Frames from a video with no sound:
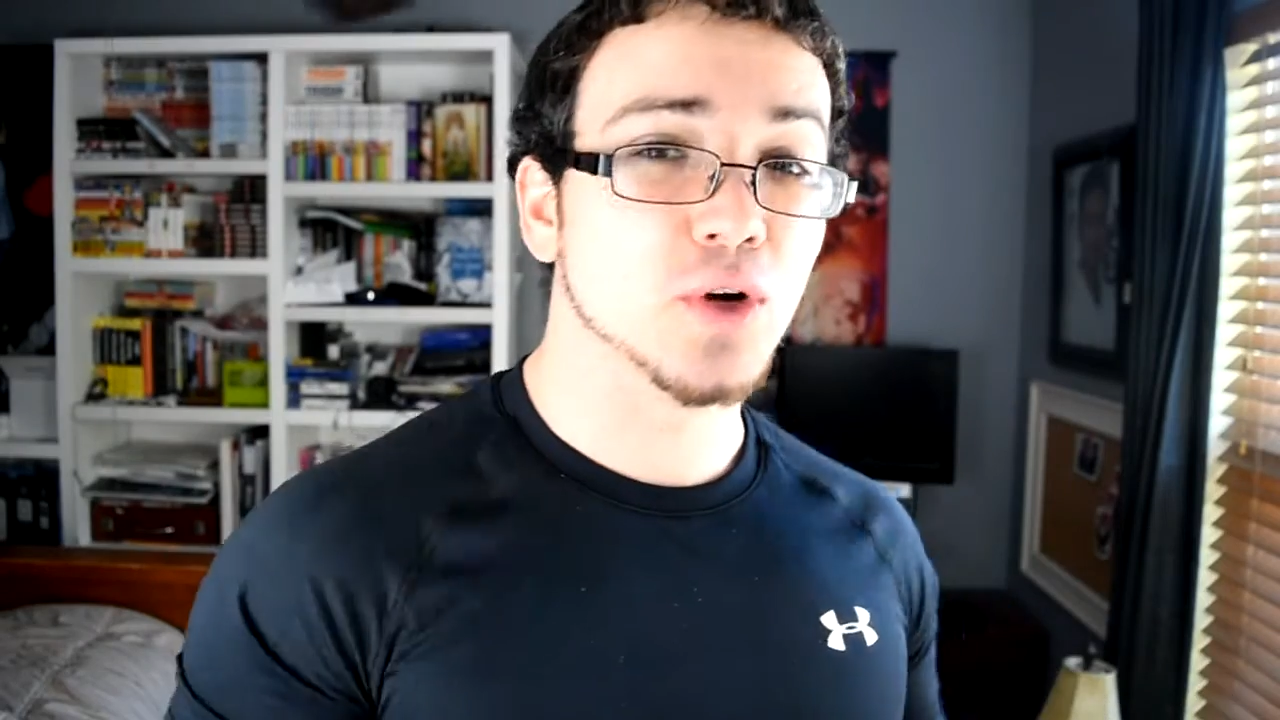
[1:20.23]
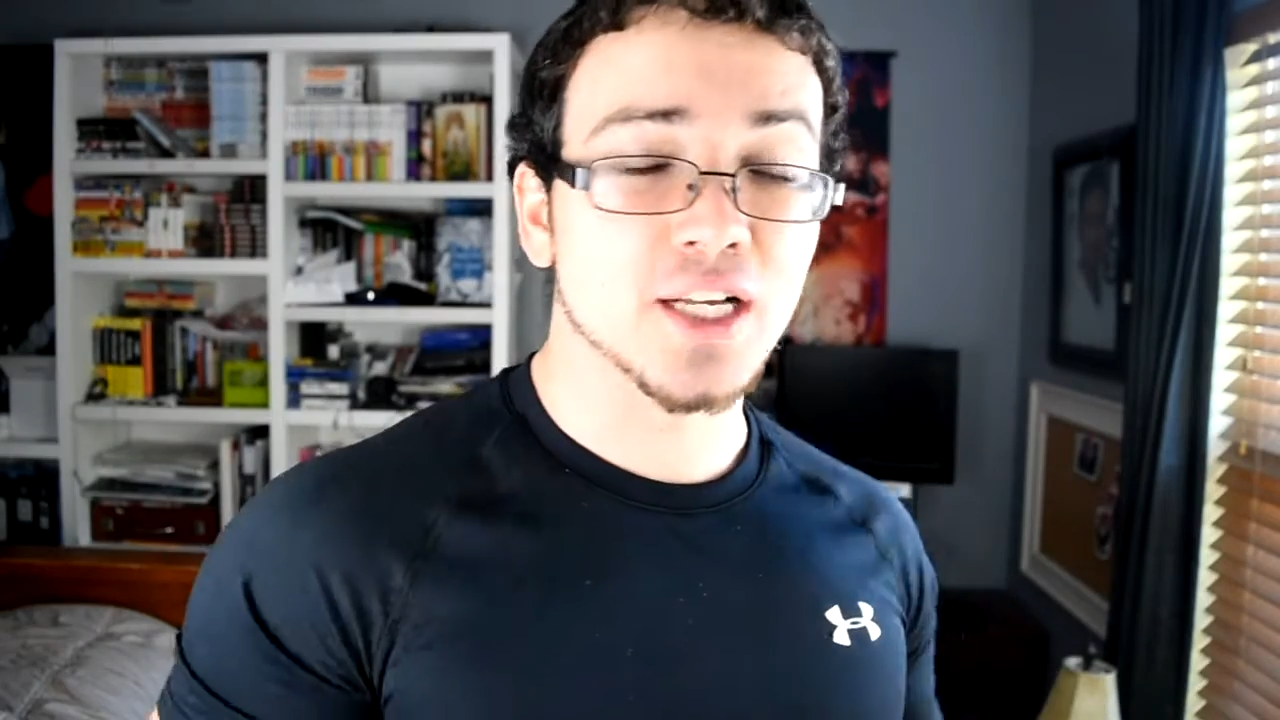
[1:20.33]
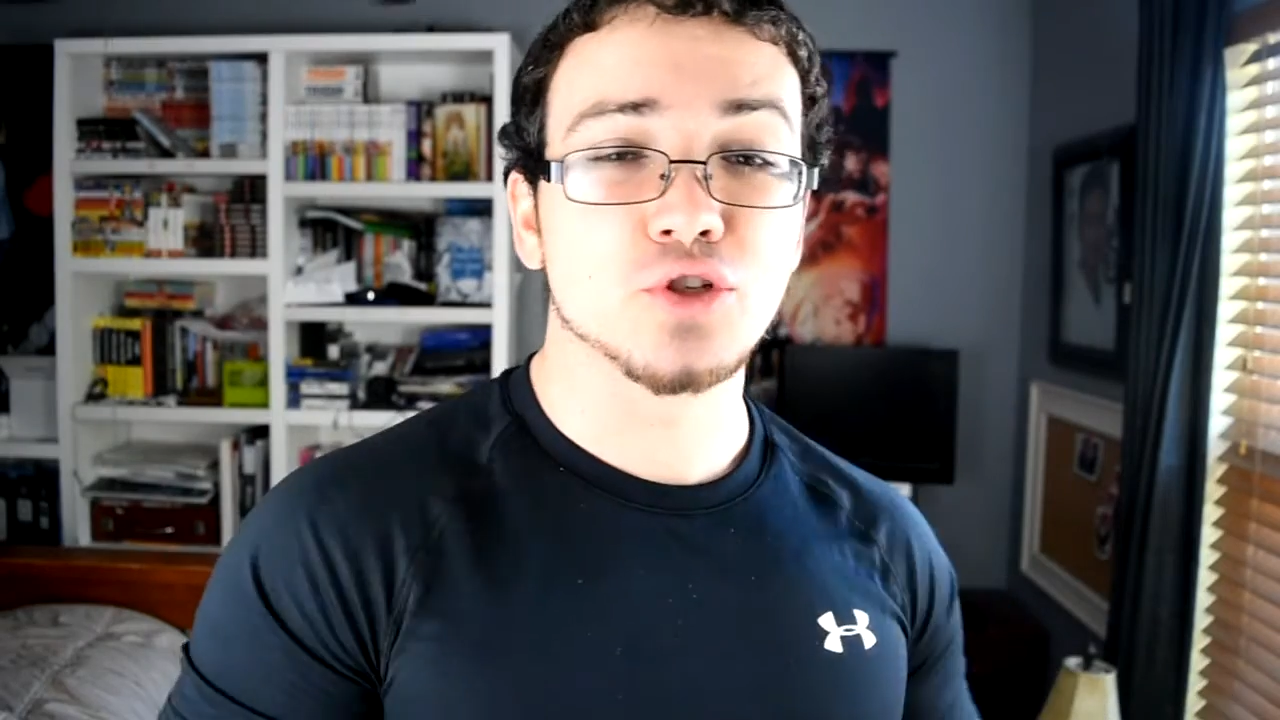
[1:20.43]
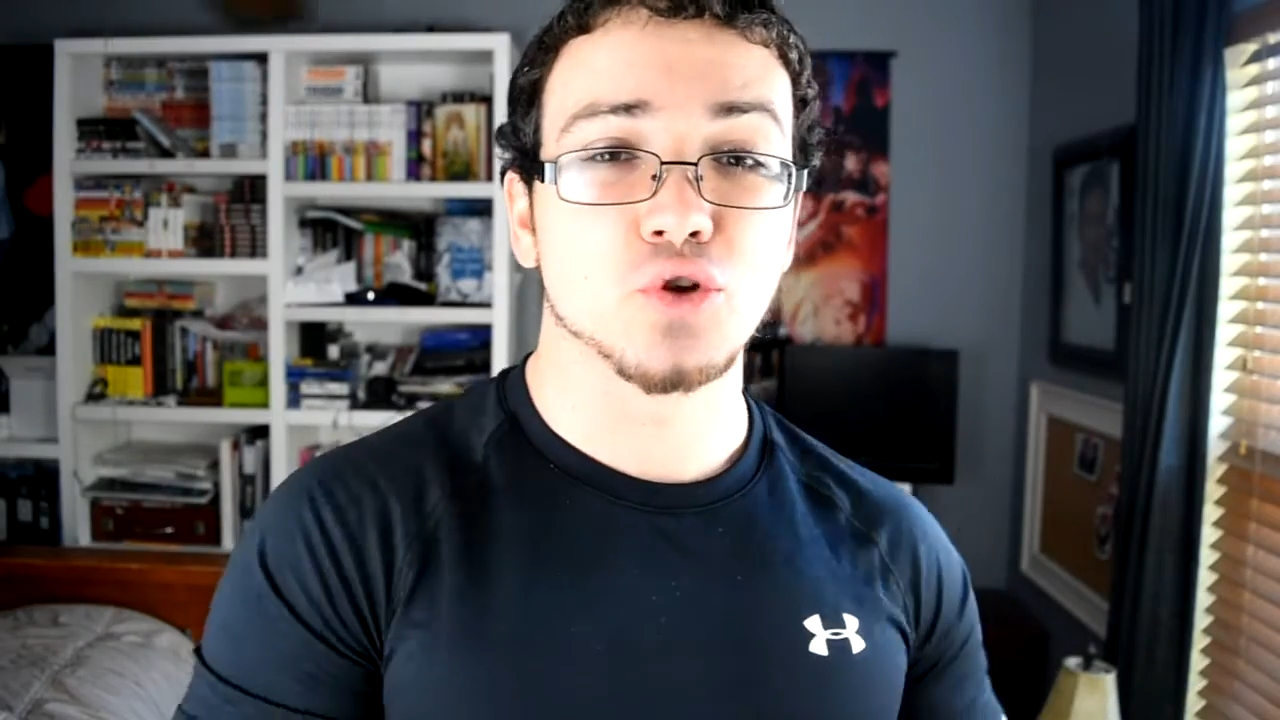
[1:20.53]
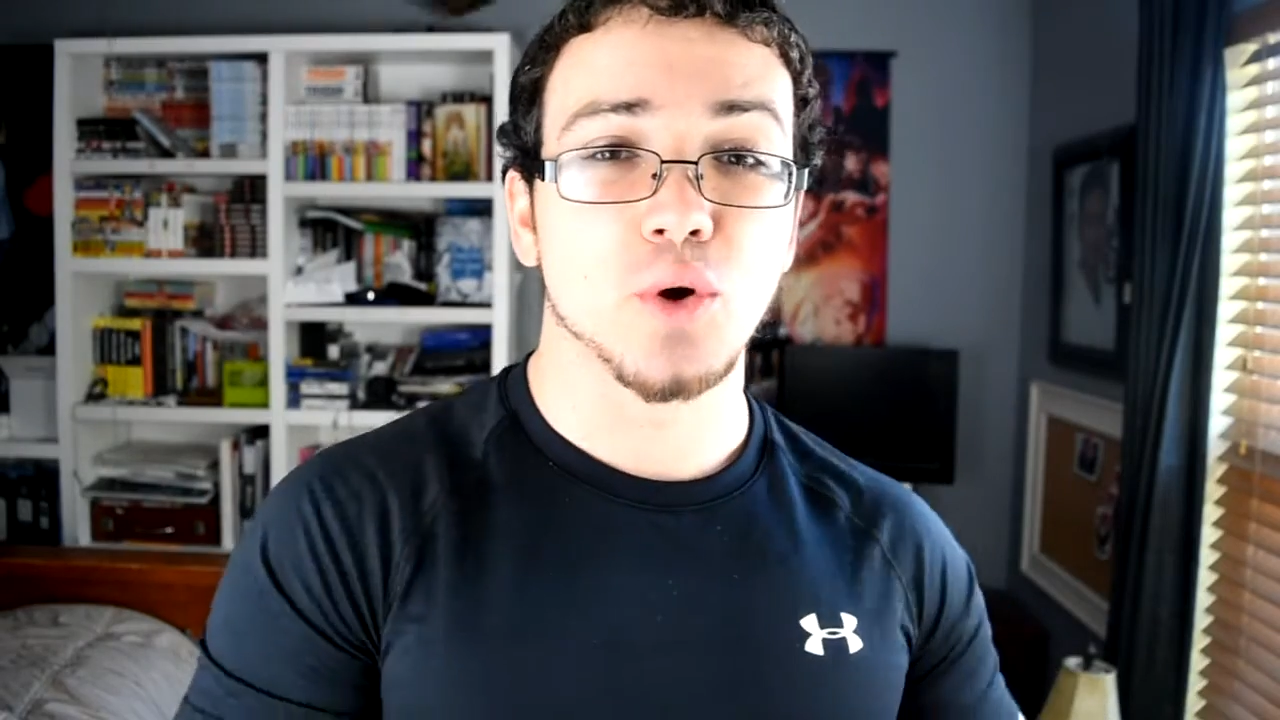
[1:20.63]

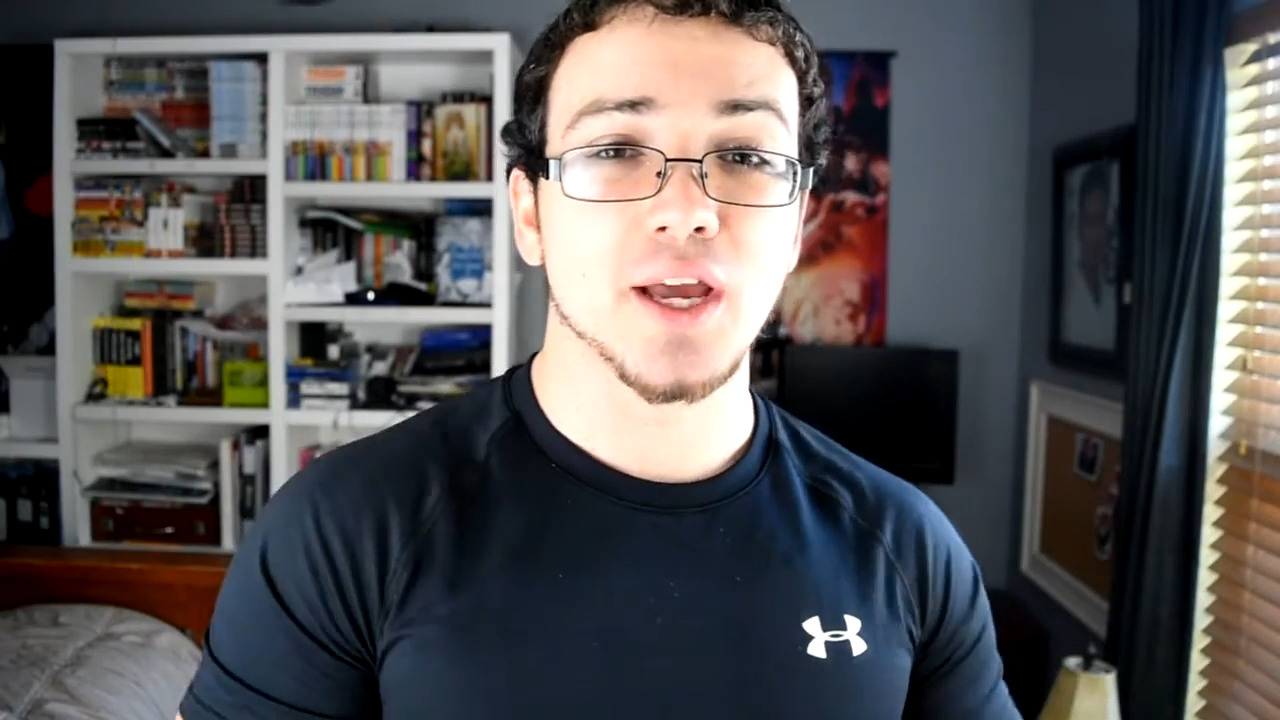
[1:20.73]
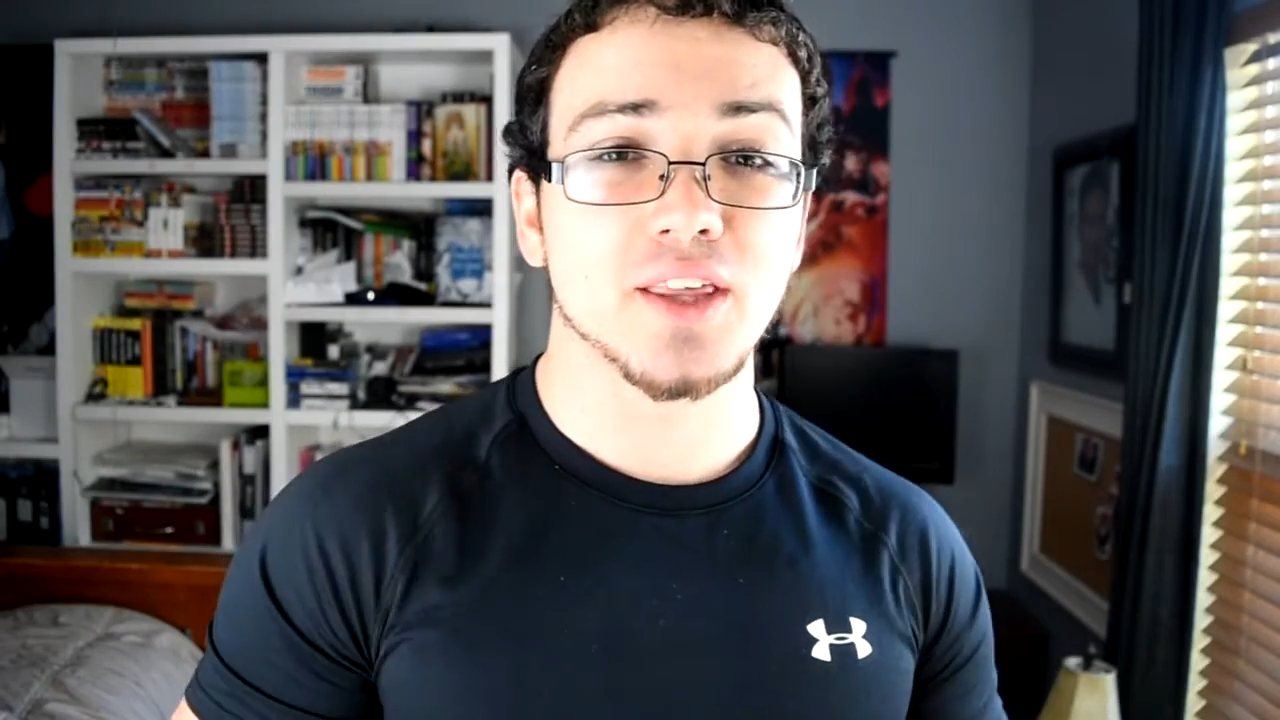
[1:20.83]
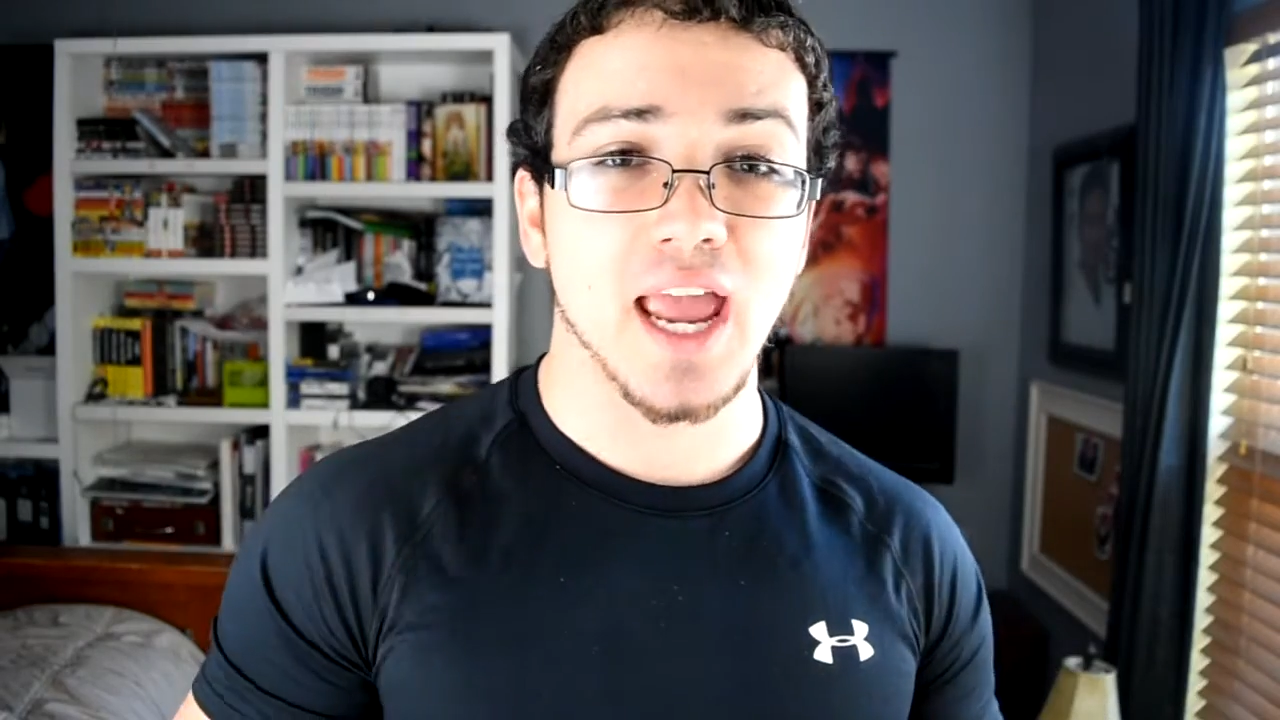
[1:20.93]
enjoy the